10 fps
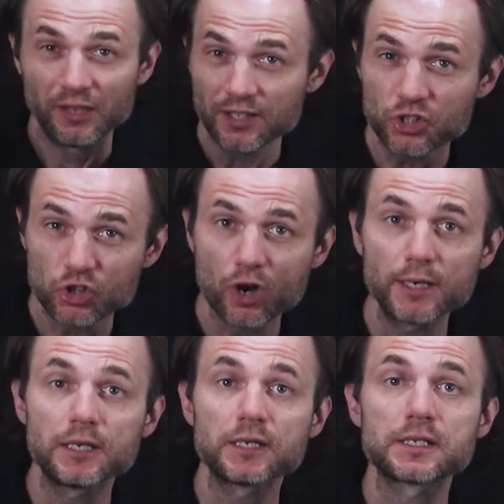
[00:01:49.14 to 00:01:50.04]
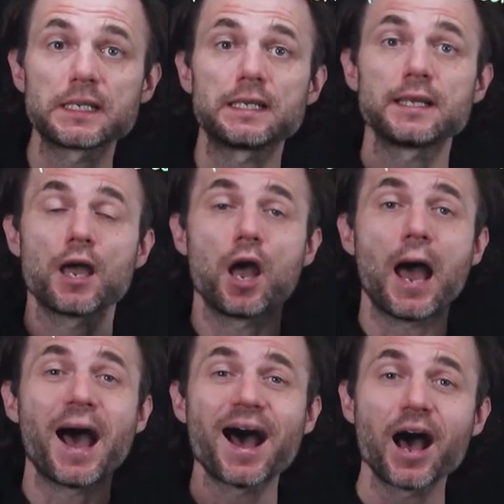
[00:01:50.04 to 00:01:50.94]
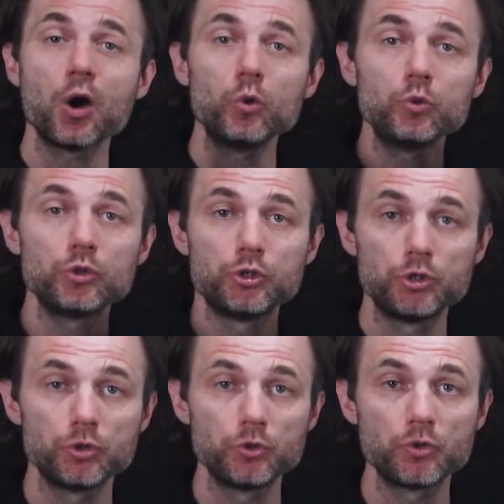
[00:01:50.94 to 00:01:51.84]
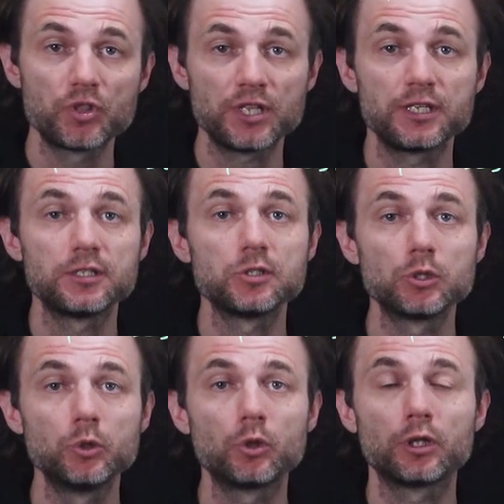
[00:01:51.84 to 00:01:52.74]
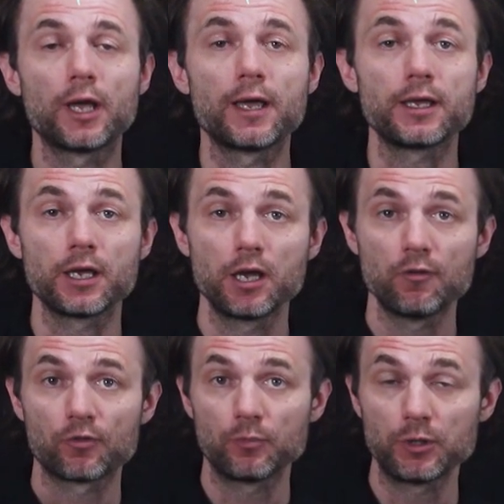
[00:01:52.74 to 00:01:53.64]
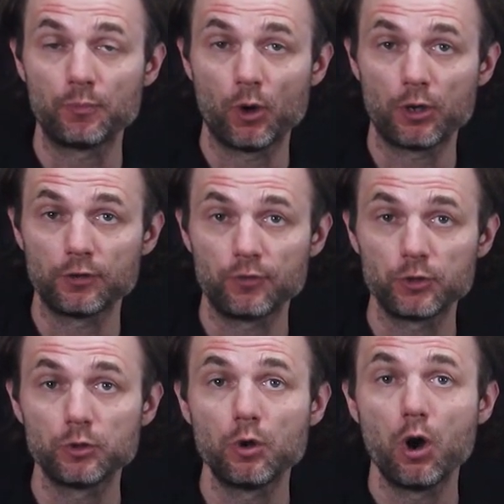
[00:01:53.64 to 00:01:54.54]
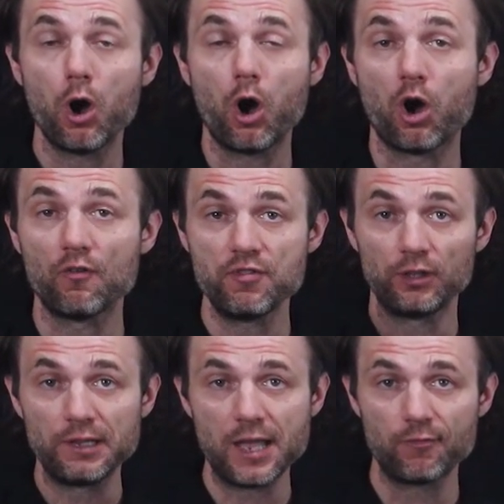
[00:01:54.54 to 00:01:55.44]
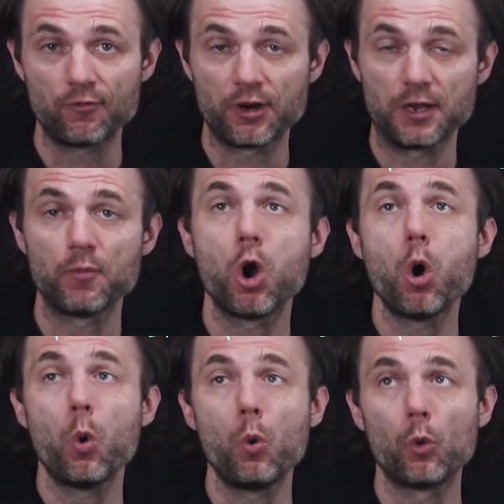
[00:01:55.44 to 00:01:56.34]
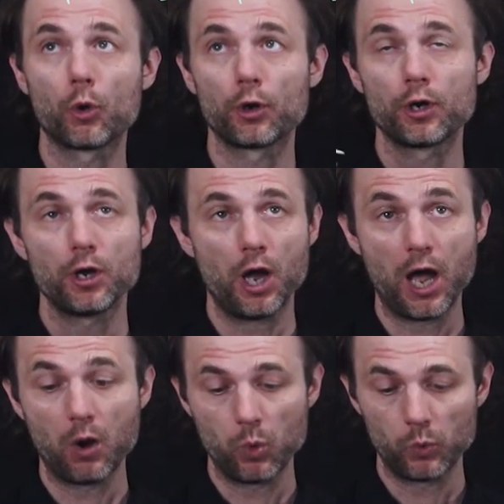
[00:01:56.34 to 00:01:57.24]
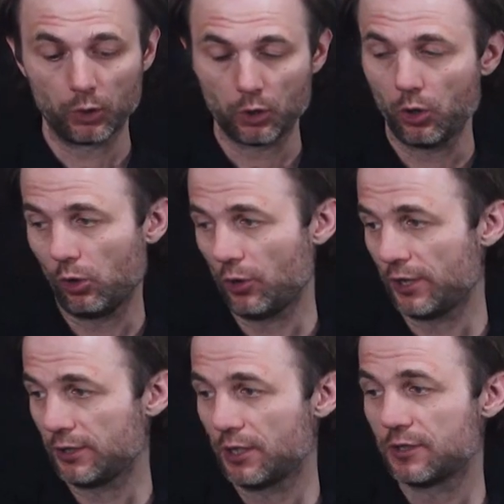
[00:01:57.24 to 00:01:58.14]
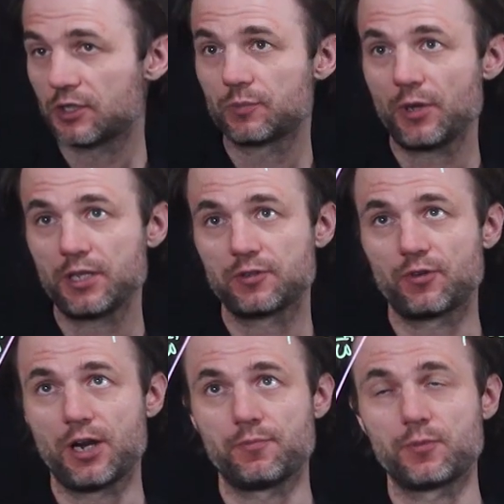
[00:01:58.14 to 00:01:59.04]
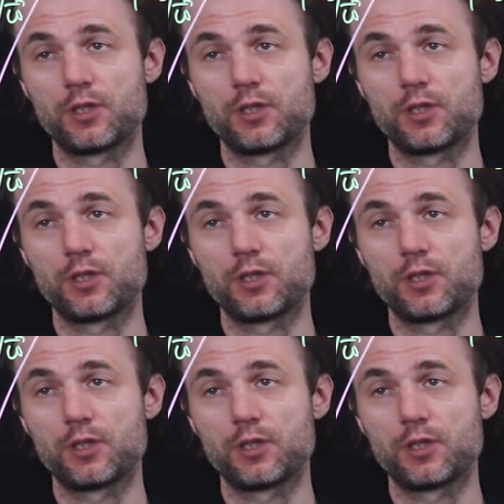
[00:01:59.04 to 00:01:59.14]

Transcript: Let's try and understand, how do things look like from the point of view of the lap frame, or we will call that the space frame.